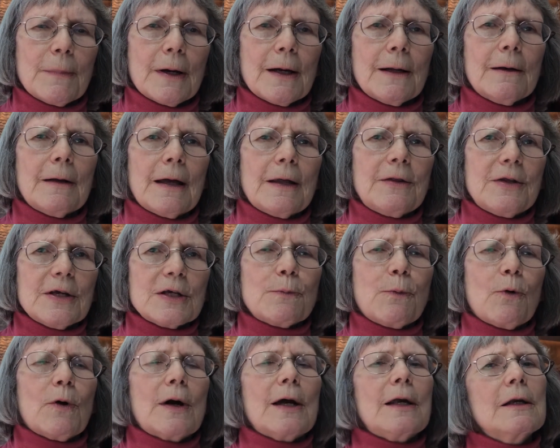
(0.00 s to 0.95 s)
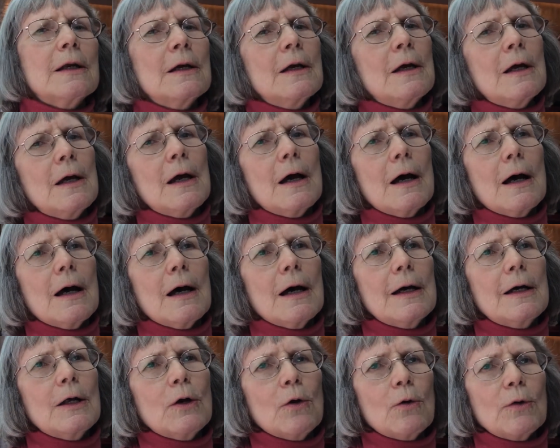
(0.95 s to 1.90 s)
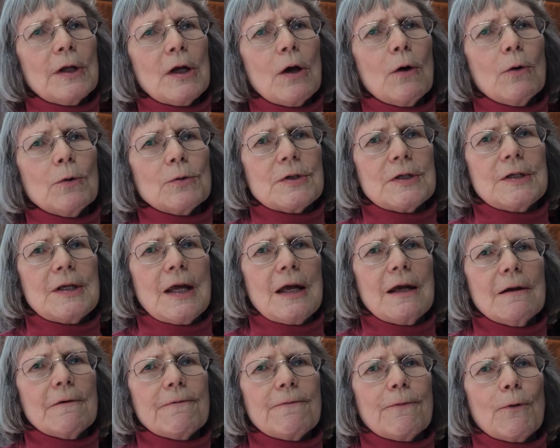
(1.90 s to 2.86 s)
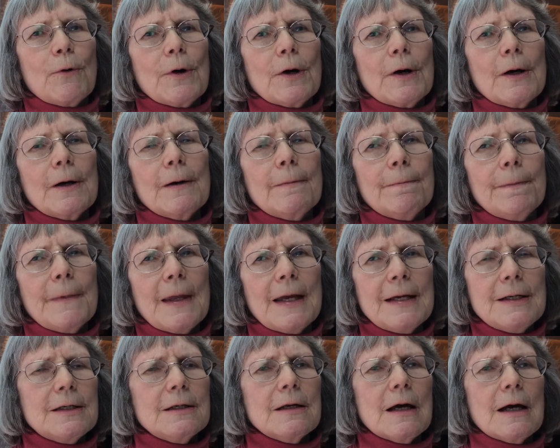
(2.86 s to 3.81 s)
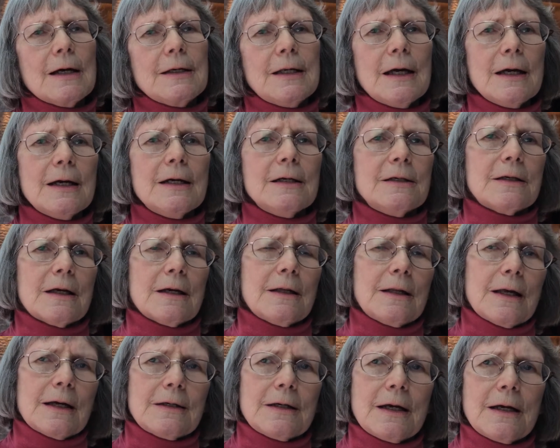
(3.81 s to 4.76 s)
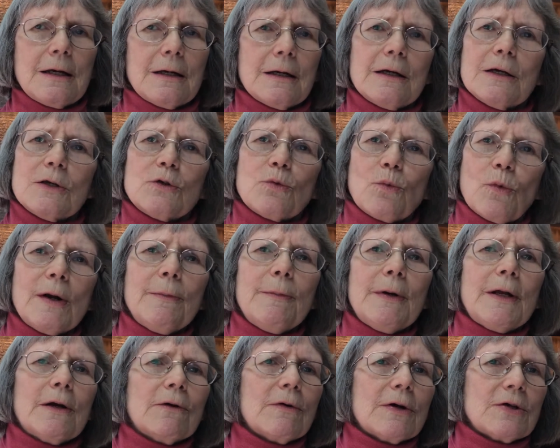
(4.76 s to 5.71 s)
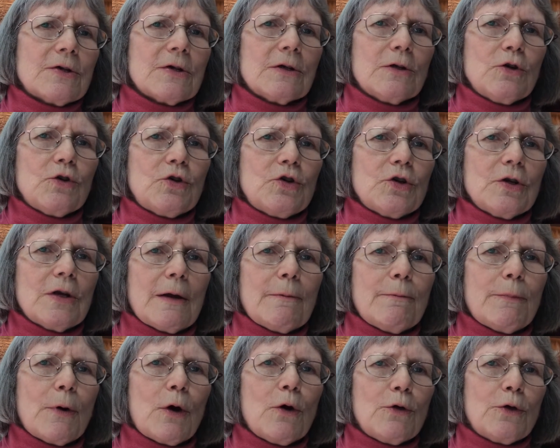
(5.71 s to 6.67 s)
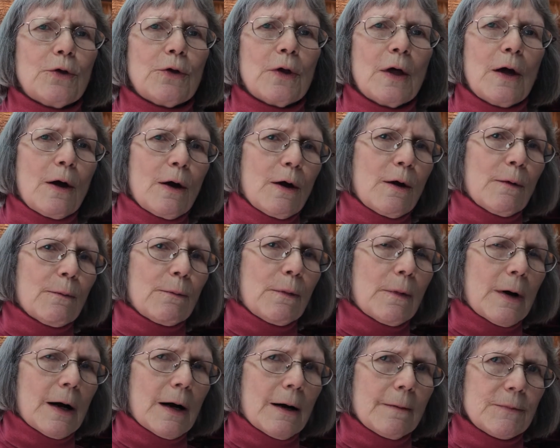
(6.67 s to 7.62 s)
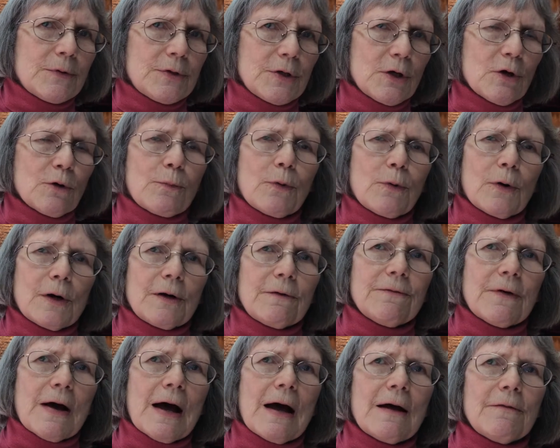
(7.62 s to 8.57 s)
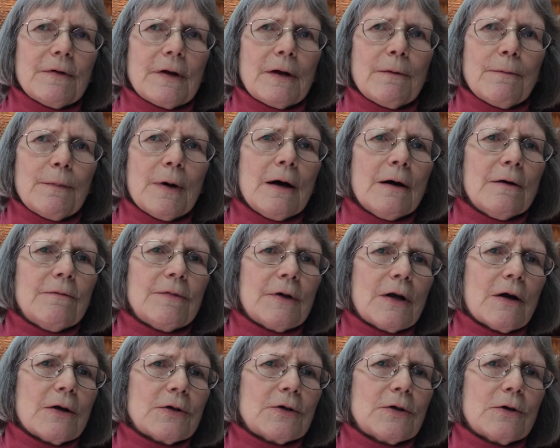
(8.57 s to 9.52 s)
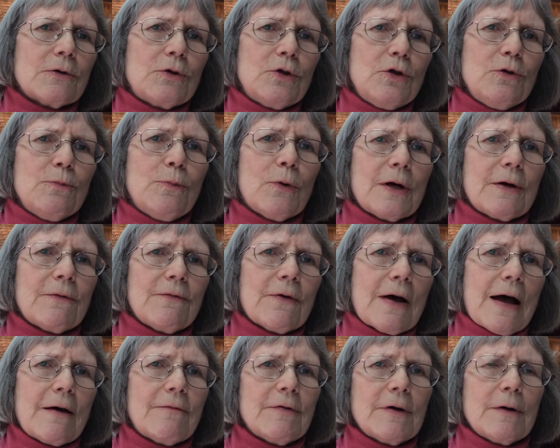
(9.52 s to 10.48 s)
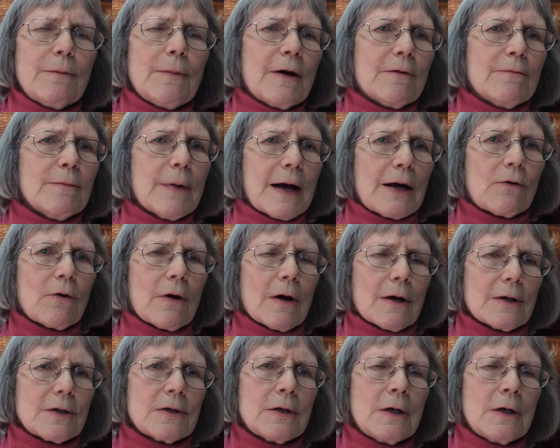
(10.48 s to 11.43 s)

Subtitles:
But at this point, it only holds data for 8 to 9 days, and that data is 1 minute resolution at both 0.5 and above, and also 2.5 and above microns.